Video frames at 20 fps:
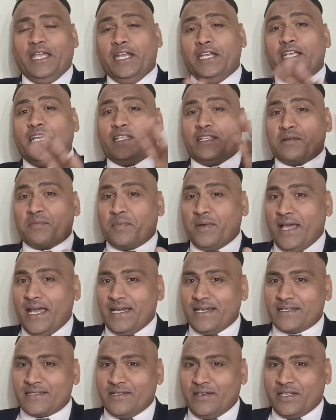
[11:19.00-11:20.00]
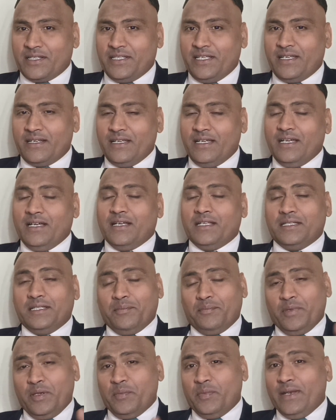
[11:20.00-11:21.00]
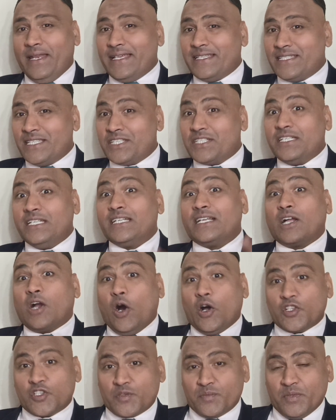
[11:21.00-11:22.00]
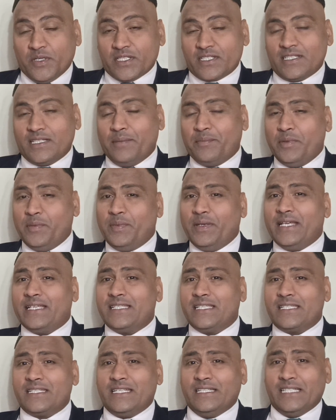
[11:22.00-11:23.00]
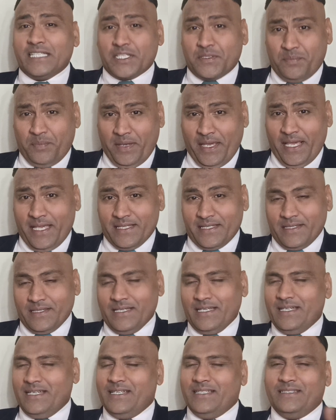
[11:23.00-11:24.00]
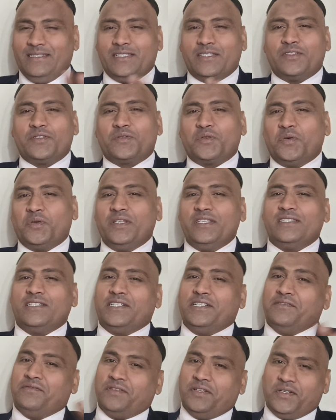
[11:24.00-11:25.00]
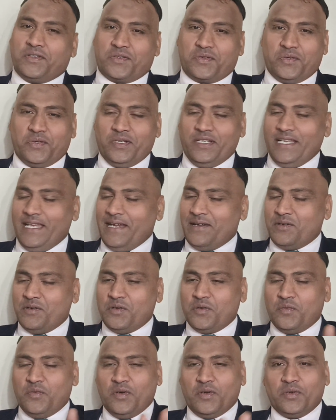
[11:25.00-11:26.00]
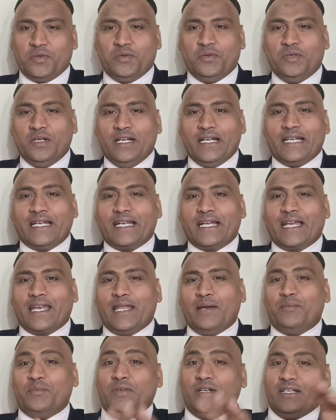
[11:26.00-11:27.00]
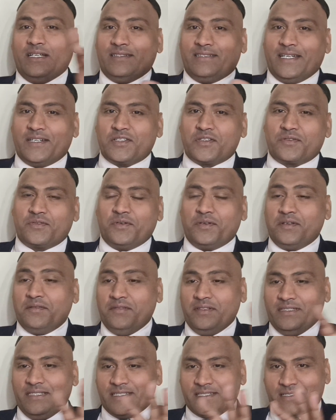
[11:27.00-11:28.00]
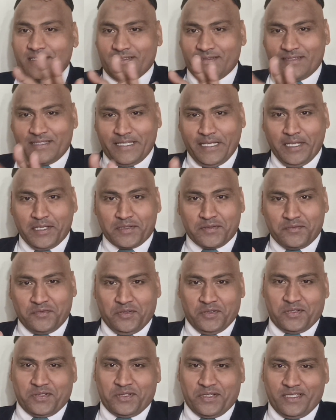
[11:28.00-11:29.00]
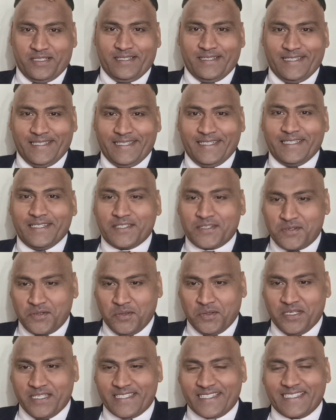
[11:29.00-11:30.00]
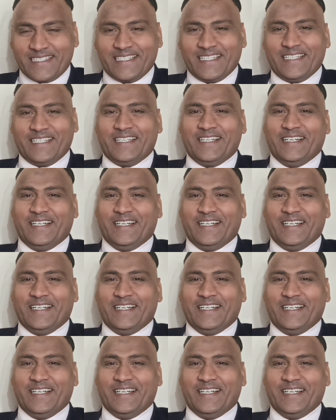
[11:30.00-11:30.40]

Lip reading: any other planets are there, the people exist in cosmos, the people exist in the space. This story is a different story. I don't want to club that story with this Salesforce stories.